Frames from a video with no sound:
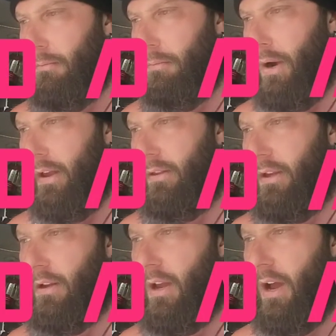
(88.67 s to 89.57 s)
by
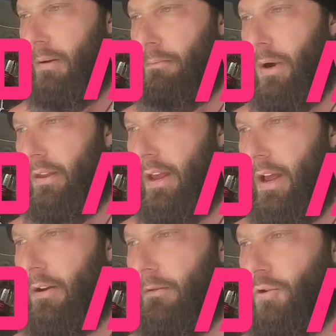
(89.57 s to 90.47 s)
the uh, by the
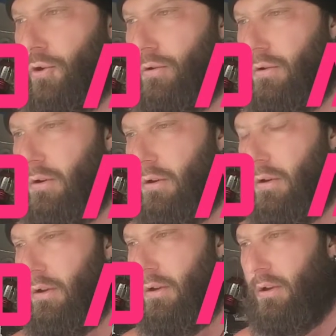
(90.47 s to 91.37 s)
end of June.